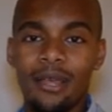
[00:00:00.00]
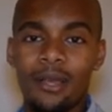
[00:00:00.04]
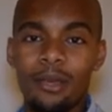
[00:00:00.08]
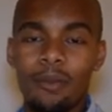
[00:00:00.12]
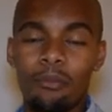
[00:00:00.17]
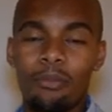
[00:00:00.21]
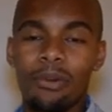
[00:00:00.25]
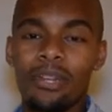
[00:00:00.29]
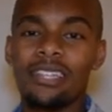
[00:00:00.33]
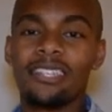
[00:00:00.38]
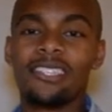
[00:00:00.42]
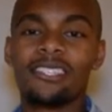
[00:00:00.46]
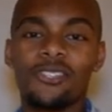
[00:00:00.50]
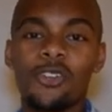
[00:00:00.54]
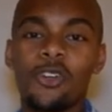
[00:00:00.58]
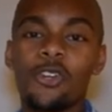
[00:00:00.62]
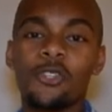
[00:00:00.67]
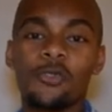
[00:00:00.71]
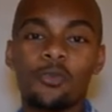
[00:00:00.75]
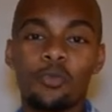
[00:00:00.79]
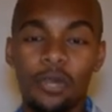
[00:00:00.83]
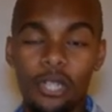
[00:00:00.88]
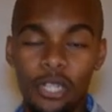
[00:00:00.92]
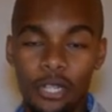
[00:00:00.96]
But it
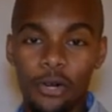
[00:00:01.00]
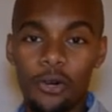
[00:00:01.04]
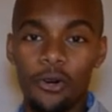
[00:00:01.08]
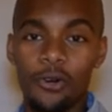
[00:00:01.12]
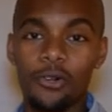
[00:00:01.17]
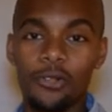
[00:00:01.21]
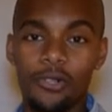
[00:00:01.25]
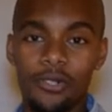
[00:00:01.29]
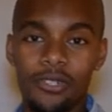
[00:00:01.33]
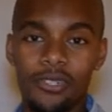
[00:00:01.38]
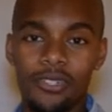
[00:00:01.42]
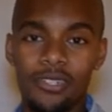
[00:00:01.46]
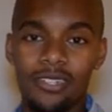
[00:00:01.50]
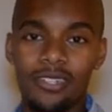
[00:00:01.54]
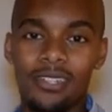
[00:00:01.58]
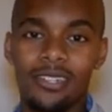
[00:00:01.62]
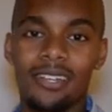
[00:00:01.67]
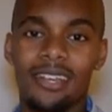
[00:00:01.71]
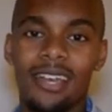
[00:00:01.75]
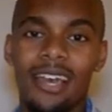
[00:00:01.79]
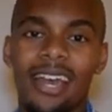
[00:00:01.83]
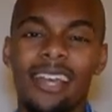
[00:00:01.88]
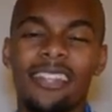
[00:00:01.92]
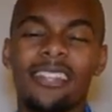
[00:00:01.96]
starts with yours,
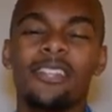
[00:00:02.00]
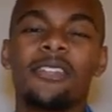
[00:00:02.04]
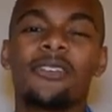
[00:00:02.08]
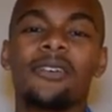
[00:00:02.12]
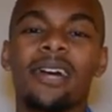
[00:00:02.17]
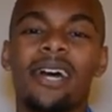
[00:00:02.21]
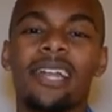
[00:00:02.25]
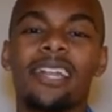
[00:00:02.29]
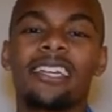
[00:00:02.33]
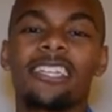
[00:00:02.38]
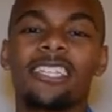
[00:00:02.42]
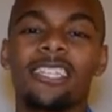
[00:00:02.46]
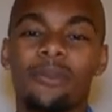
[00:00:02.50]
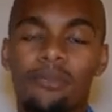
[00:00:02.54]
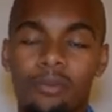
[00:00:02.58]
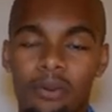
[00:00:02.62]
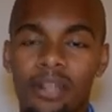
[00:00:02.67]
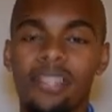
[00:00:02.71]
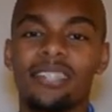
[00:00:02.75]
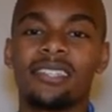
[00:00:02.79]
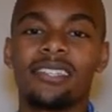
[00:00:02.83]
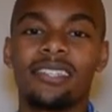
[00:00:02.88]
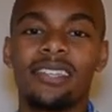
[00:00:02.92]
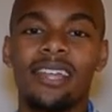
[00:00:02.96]
and you got to
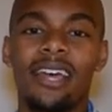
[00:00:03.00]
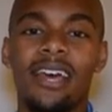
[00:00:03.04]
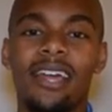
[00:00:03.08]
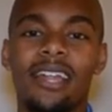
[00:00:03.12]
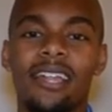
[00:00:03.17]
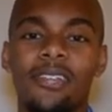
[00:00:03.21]
express that.